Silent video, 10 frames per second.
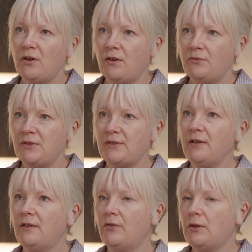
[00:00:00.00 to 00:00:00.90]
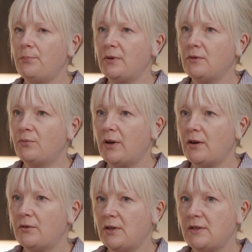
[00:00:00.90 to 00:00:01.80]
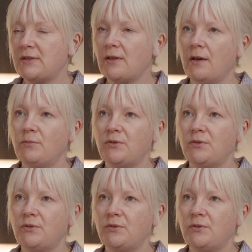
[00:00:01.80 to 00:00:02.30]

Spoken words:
of design development where it's time